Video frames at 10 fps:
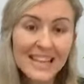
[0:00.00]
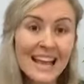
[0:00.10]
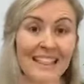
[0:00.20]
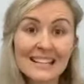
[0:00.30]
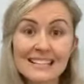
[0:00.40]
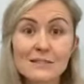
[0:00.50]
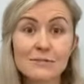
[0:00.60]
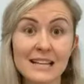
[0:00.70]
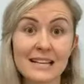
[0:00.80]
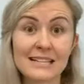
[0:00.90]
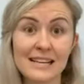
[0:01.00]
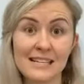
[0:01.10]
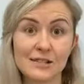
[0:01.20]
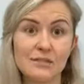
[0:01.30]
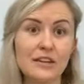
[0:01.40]
That's a little taste
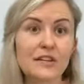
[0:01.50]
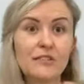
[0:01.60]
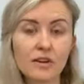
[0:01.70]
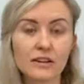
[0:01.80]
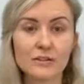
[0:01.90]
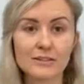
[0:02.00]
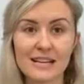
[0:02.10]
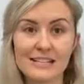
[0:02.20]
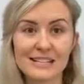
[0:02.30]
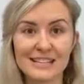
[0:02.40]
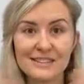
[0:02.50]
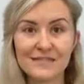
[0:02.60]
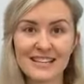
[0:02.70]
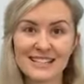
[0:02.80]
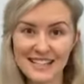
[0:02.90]
test of it. You've got a little taste test of
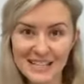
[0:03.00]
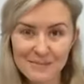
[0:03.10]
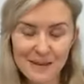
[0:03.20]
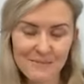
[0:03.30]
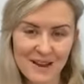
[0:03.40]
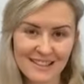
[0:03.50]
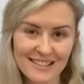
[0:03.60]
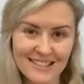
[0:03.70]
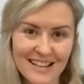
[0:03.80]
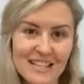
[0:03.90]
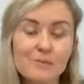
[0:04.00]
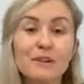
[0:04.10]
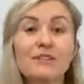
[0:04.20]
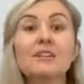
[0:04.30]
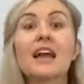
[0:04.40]
this in this mini masterclass, but
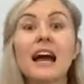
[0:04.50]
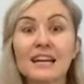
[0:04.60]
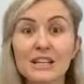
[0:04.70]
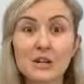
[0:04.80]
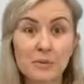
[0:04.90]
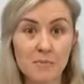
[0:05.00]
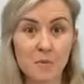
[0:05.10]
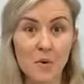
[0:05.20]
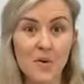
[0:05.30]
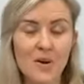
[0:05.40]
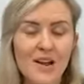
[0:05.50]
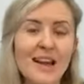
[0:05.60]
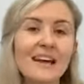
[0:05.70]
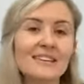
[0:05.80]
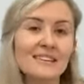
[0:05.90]
if you'd like a little bit more
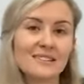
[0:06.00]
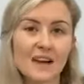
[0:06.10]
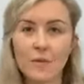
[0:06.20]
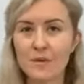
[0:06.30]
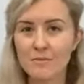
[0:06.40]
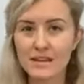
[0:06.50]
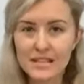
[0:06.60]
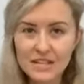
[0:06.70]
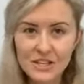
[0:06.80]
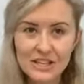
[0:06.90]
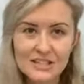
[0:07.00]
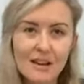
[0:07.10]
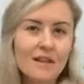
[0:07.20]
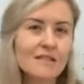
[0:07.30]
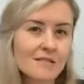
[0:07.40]
to decide whether my teaching
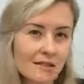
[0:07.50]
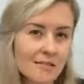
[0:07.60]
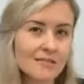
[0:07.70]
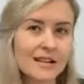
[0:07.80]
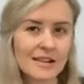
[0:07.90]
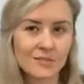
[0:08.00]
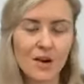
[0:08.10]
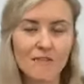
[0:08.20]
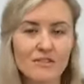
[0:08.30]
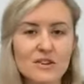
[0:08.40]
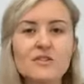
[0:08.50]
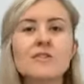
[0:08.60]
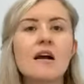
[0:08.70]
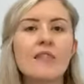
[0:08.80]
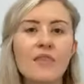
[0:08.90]
style and the content is right for you,
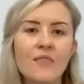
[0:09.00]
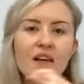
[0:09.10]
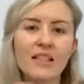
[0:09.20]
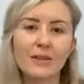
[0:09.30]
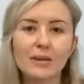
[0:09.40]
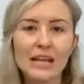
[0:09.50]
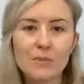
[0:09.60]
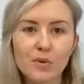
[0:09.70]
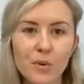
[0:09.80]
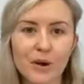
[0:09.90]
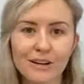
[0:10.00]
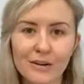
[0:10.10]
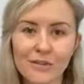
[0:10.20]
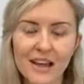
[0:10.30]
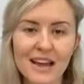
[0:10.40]
then that little EAP
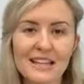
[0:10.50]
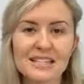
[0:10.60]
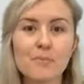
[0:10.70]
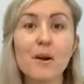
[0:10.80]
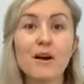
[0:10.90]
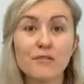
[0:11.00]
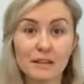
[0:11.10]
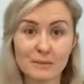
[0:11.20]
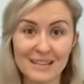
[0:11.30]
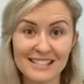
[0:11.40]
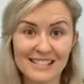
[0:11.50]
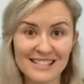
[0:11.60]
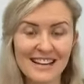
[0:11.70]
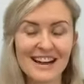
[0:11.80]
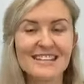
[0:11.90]
URL there is the perfect place to start.